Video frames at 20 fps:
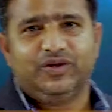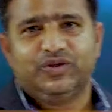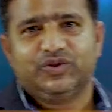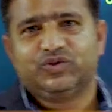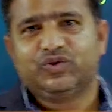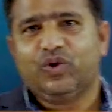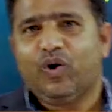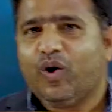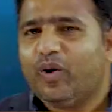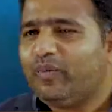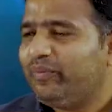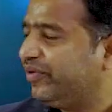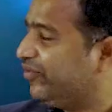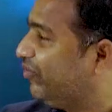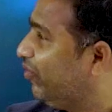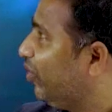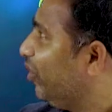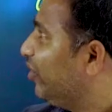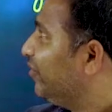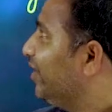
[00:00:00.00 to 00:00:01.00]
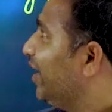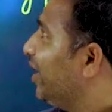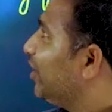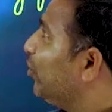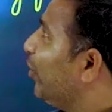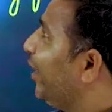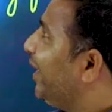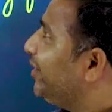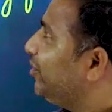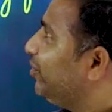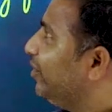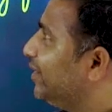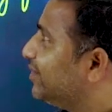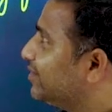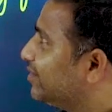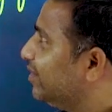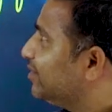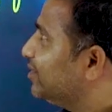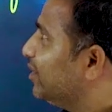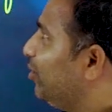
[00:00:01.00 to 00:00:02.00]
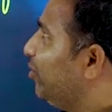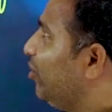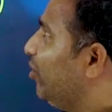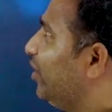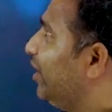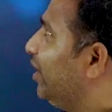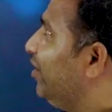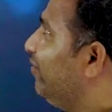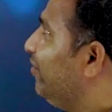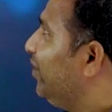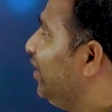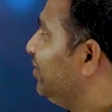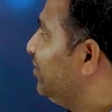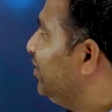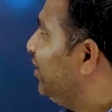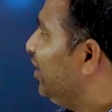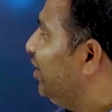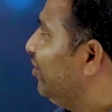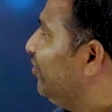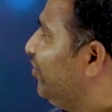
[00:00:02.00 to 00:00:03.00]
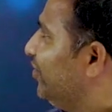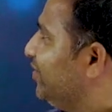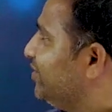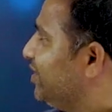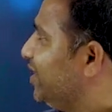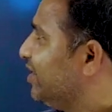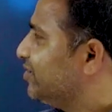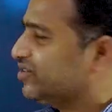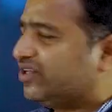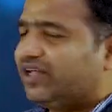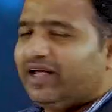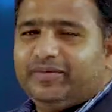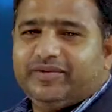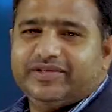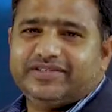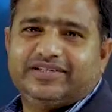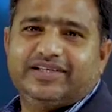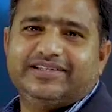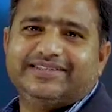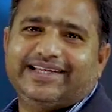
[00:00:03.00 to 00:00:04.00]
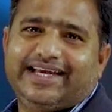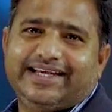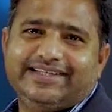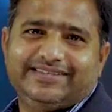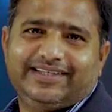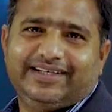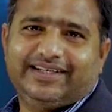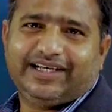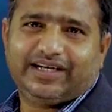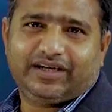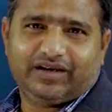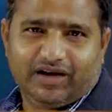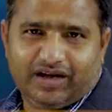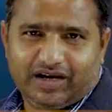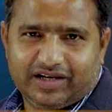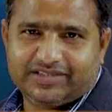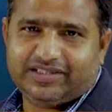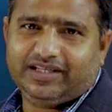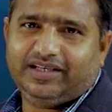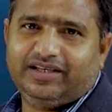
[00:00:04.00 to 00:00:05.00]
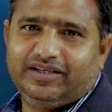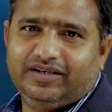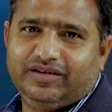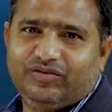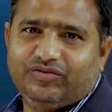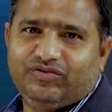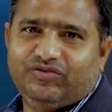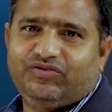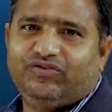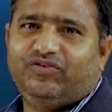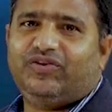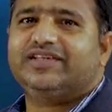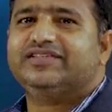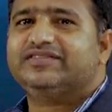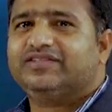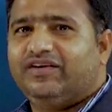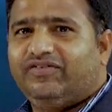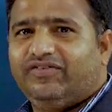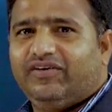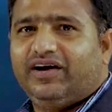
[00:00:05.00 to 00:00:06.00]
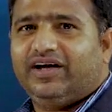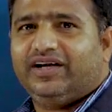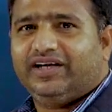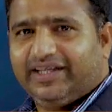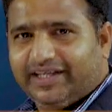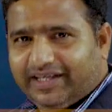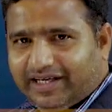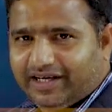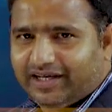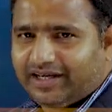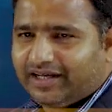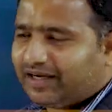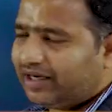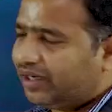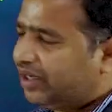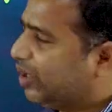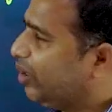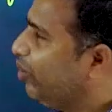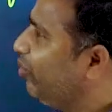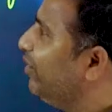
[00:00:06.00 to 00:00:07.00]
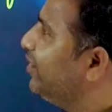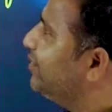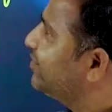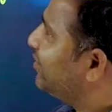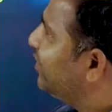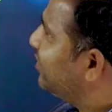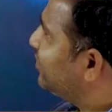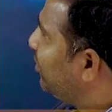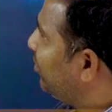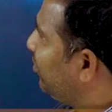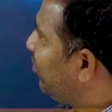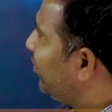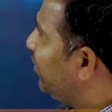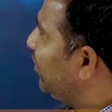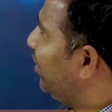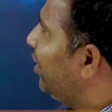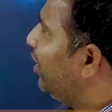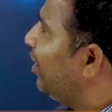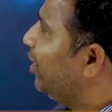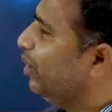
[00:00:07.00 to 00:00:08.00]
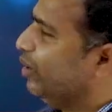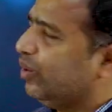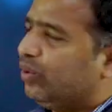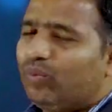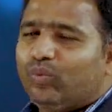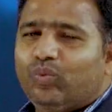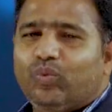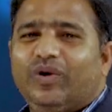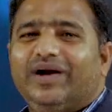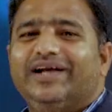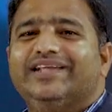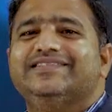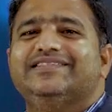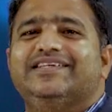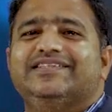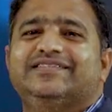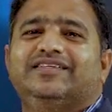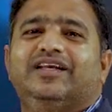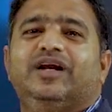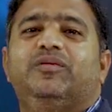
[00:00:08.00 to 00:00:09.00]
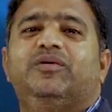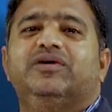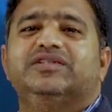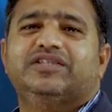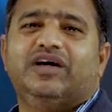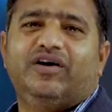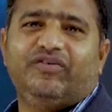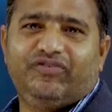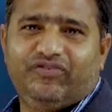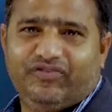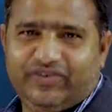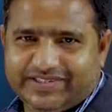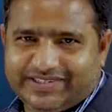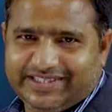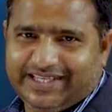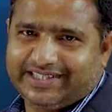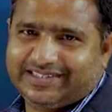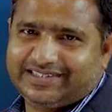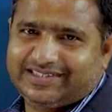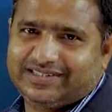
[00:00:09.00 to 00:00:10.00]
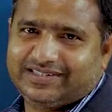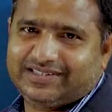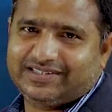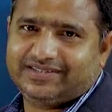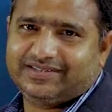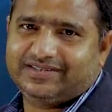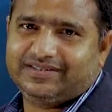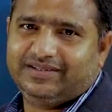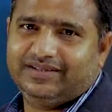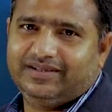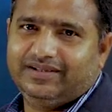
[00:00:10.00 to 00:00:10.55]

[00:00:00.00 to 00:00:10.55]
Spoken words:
So before we are going to discuss about everything in physics, chemistry and science and technology, first of all here we discuss about the what is the syllabus of physics.